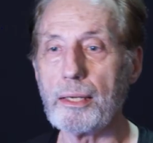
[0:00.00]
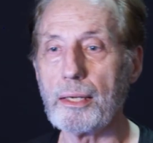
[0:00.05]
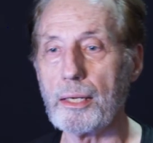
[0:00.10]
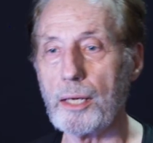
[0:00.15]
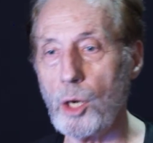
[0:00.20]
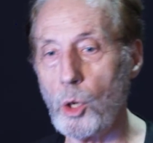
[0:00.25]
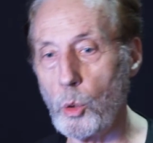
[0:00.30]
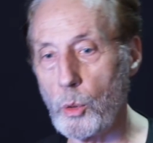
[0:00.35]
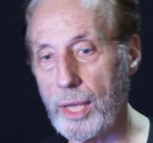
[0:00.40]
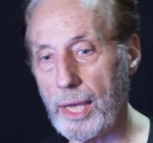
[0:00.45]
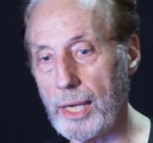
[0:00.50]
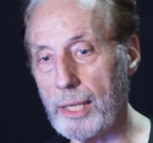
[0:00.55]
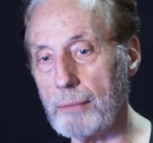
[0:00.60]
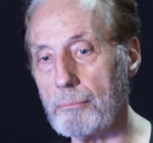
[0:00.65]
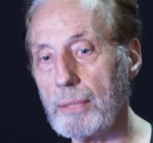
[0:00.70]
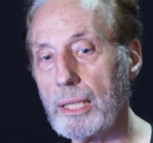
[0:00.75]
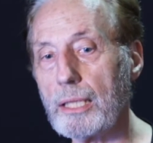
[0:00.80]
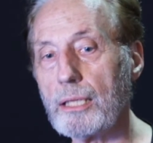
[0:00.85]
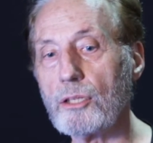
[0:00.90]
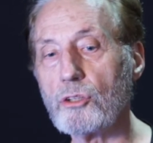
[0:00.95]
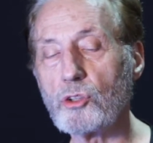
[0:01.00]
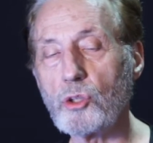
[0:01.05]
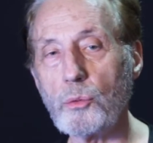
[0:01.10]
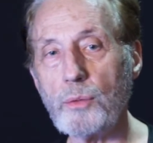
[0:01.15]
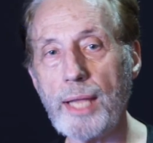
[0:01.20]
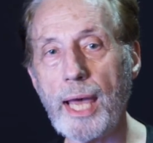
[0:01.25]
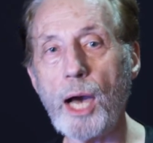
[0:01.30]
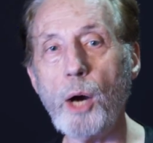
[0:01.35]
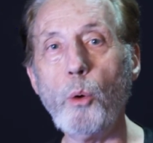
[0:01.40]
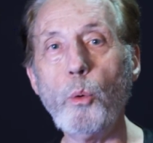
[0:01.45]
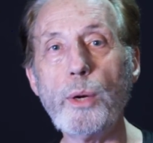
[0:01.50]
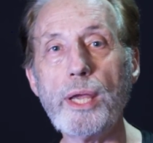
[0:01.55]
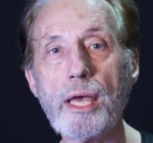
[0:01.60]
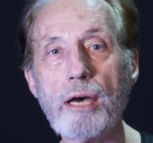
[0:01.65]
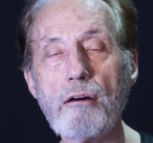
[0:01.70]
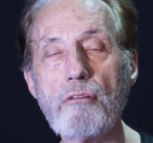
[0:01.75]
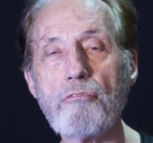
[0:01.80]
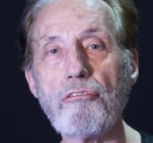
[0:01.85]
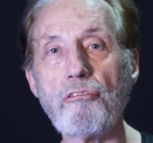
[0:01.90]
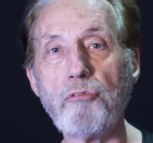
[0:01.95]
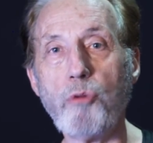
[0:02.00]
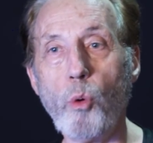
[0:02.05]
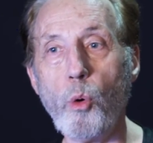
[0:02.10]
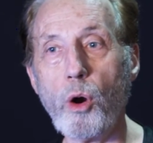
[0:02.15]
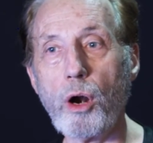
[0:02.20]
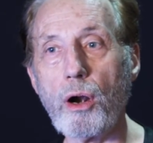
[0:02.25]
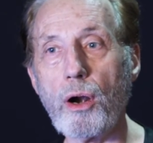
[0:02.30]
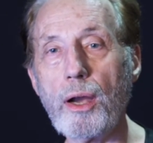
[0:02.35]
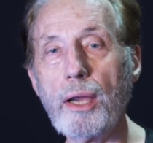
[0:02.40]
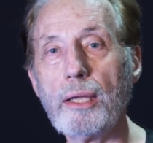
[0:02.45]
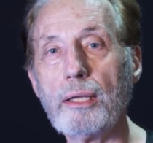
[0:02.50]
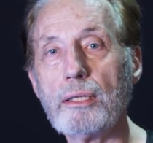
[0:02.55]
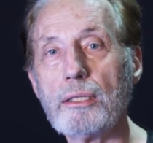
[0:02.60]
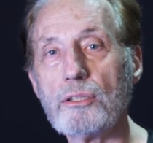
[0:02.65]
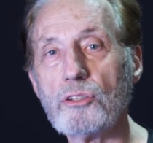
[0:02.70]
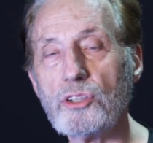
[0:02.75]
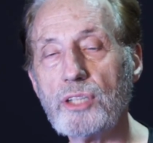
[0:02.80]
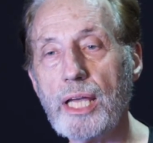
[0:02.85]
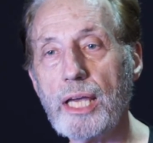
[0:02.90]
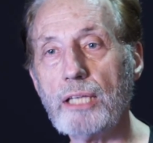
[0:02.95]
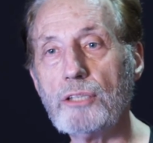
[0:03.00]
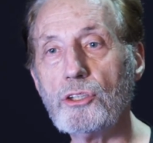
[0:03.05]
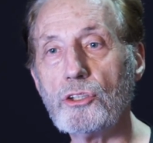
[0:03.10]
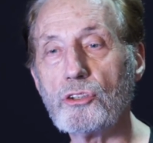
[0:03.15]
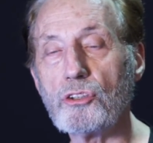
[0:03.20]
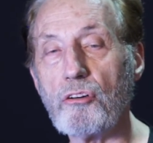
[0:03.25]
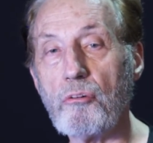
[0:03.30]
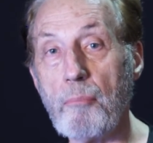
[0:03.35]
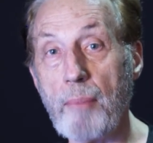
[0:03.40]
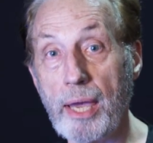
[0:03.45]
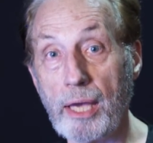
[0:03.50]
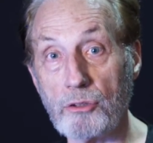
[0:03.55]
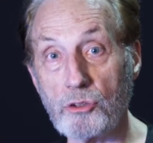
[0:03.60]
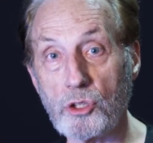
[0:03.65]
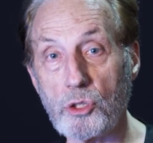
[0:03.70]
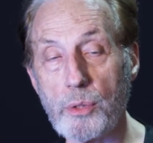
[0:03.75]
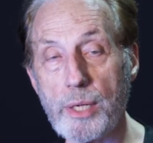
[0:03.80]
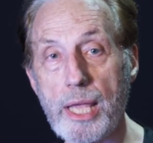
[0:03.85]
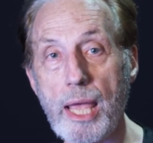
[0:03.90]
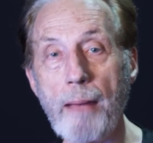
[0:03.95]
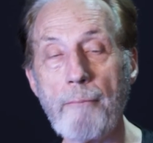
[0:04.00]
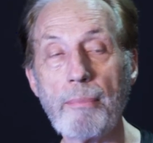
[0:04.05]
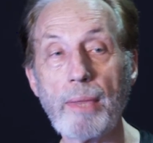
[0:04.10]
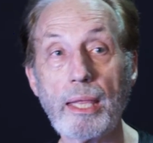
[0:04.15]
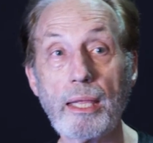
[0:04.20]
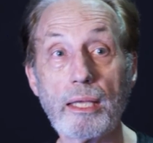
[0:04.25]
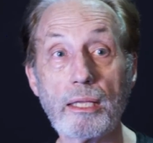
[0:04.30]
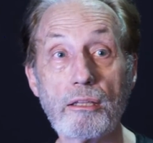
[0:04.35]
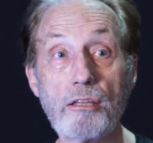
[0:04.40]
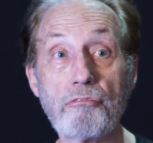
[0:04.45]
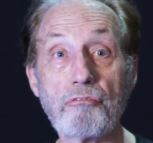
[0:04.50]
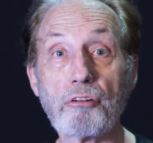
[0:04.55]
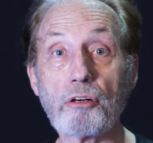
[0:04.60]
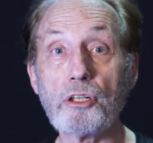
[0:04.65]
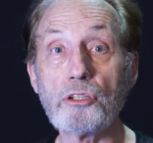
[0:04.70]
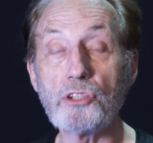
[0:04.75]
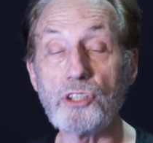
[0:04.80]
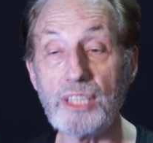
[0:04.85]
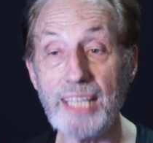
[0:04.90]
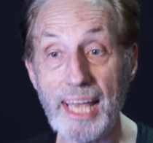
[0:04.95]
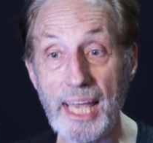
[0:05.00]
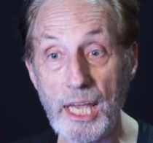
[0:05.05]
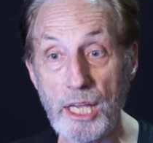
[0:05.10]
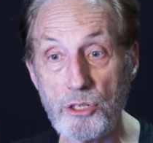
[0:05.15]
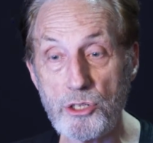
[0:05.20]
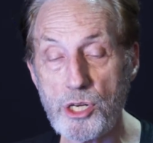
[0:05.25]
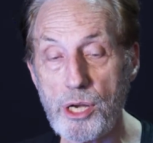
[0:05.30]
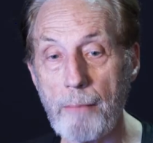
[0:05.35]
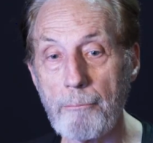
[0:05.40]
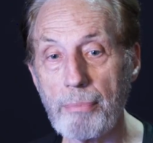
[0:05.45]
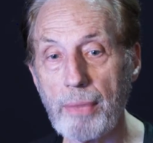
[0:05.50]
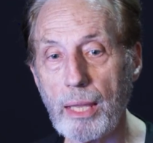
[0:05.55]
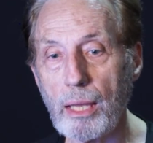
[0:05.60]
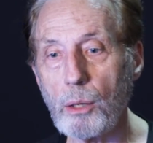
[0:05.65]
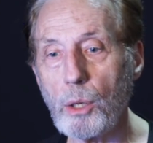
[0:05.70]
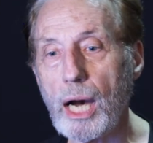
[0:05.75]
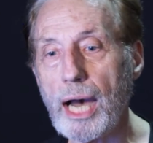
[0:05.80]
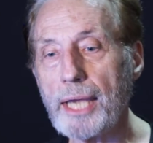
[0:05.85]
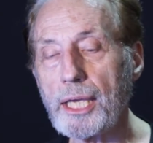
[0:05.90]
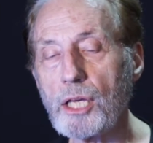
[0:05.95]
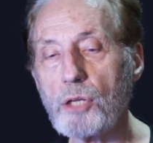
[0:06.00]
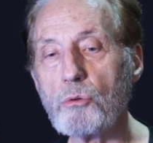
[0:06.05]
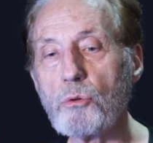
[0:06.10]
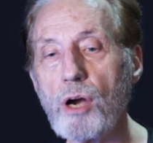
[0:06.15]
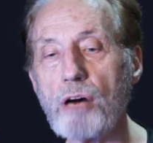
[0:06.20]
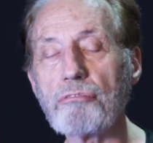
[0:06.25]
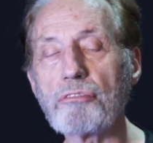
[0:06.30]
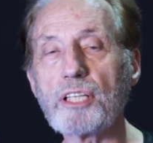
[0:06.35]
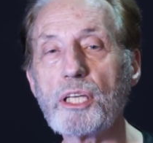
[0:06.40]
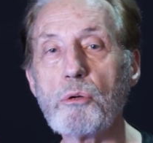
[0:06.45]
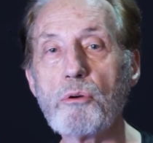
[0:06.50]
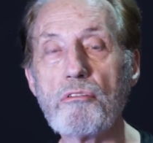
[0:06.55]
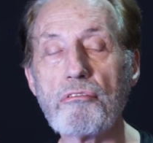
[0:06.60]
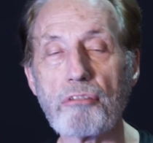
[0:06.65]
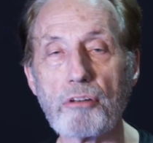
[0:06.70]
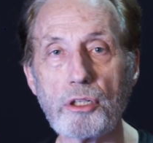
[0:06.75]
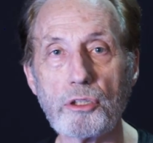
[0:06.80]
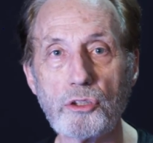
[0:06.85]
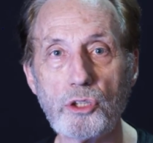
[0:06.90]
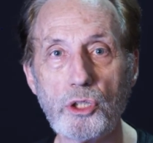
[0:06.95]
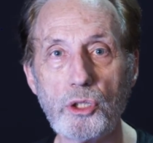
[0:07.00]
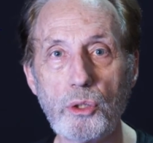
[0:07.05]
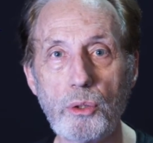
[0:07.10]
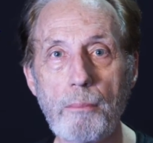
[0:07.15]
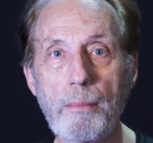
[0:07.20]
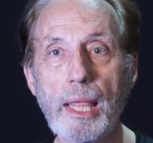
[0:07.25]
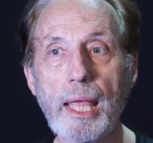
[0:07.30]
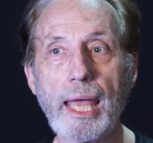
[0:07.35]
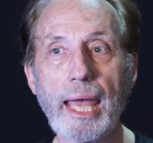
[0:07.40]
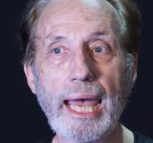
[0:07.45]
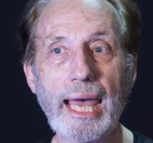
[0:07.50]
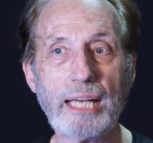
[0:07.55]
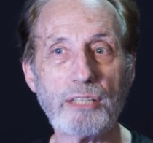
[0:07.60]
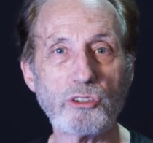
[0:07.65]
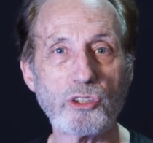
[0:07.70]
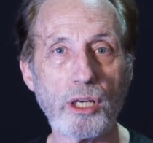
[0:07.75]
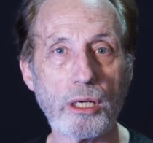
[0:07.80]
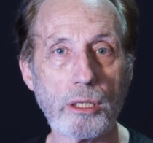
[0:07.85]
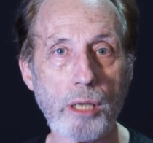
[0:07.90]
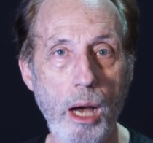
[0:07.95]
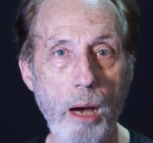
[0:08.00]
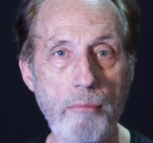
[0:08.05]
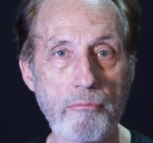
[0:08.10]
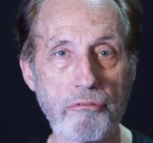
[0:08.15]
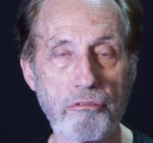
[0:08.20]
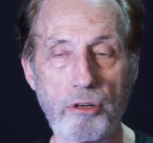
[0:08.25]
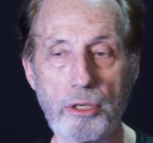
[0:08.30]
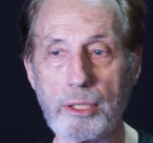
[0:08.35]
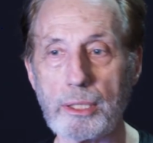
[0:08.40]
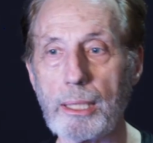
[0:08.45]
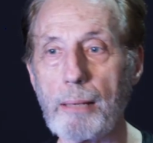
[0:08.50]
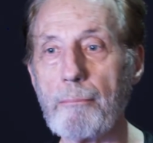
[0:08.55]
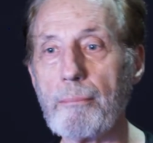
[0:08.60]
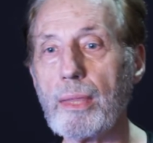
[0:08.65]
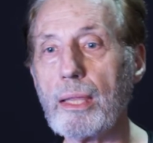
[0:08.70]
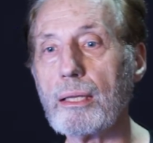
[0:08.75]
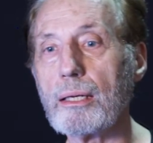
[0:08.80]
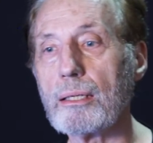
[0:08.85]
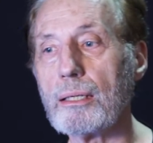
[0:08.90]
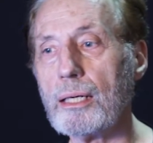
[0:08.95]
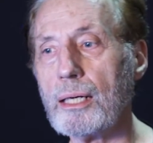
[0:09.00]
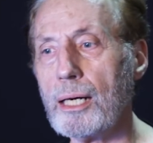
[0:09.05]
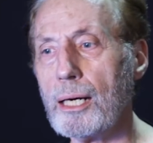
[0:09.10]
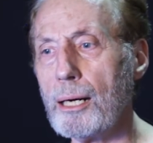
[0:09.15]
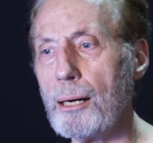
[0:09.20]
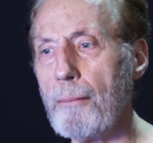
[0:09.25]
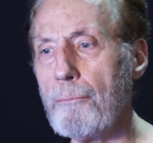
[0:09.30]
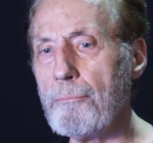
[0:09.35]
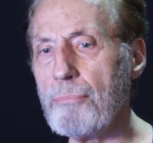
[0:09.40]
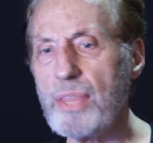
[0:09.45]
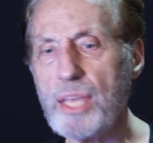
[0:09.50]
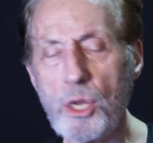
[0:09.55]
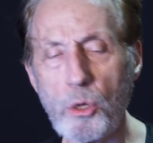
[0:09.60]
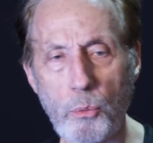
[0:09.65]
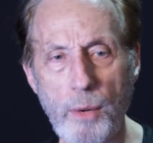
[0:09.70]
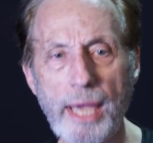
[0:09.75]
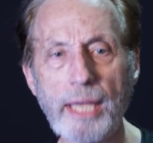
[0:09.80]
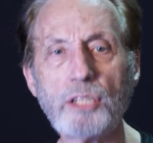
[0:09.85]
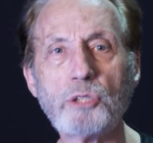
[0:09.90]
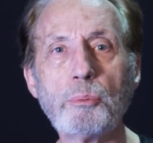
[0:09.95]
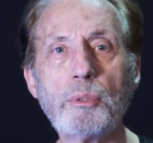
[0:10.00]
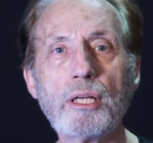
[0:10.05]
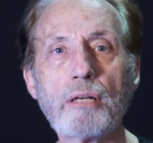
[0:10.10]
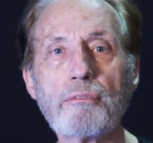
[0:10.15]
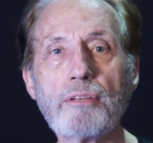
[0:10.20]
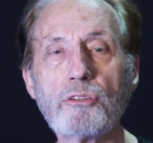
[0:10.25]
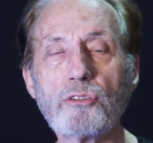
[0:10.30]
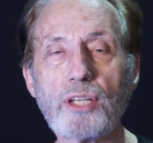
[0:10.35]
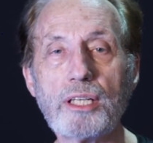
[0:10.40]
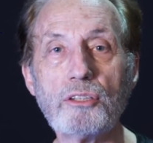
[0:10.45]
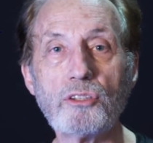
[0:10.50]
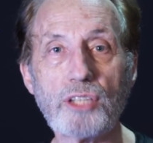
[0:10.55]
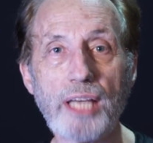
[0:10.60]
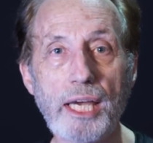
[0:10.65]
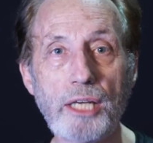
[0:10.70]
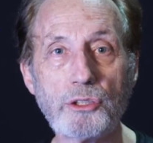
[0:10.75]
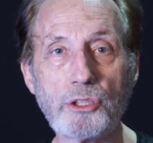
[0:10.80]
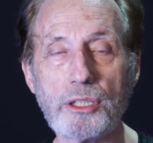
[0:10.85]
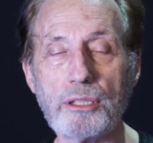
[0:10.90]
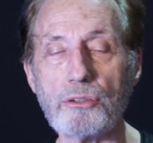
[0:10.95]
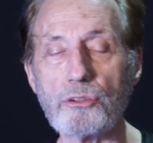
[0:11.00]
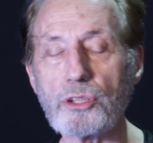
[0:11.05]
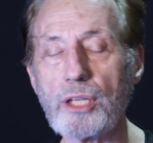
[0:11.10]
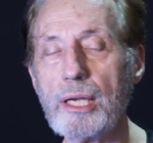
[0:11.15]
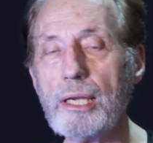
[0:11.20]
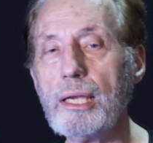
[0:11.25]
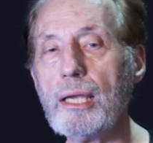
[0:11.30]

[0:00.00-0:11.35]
Okay, so now we have 4 stages of mastery. The first stage I can roughly refer to as comfort, the arrangement of the sensations.